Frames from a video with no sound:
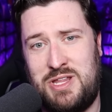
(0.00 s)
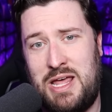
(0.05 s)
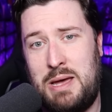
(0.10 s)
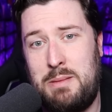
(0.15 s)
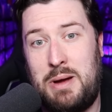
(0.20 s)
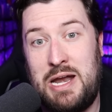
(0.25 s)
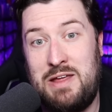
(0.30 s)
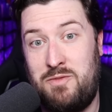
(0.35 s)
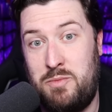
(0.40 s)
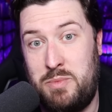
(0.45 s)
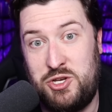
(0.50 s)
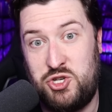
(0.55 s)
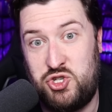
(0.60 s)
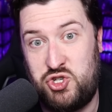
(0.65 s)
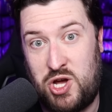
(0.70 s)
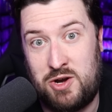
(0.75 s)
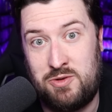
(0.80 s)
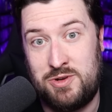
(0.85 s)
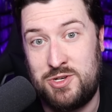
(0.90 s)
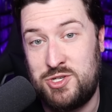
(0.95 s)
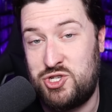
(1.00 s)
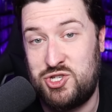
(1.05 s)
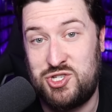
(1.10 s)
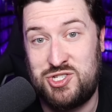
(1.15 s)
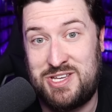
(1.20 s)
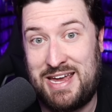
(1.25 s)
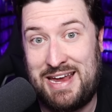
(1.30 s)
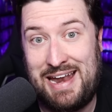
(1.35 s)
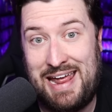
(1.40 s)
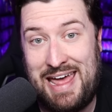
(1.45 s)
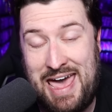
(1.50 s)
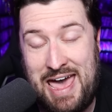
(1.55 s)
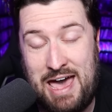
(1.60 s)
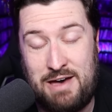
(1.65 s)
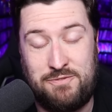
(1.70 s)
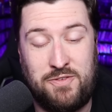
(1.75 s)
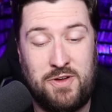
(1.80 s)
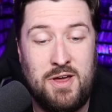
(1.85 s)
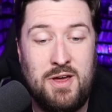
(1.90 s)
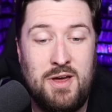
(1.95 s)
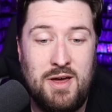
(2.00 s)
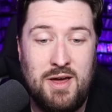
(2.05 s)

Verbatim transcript: and that might even be generous just saying half.